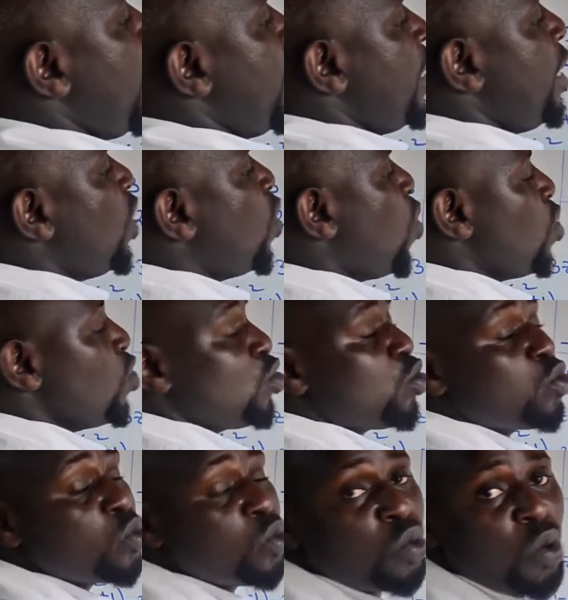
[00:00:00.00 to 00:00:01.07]

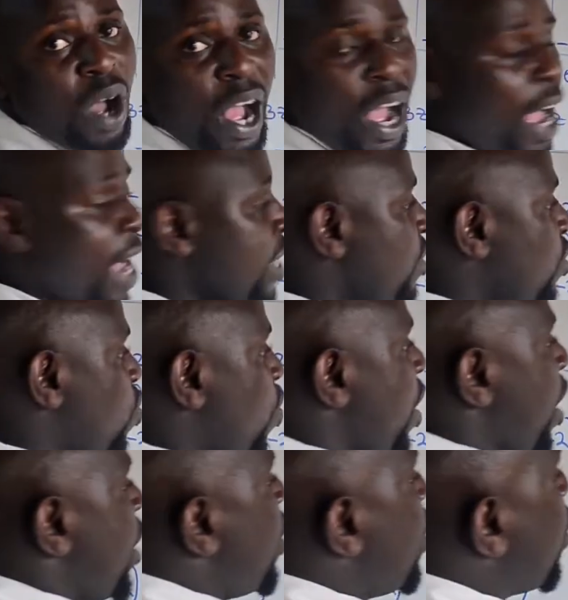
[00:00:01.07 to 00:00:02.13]
equals to I
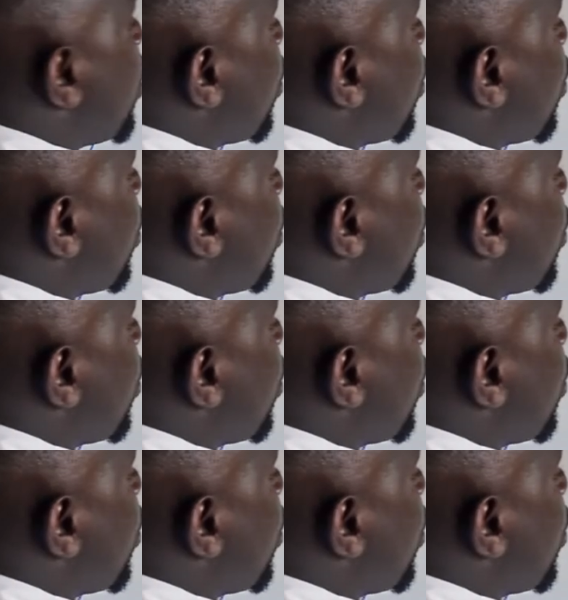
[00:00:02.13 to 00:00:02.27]
squared.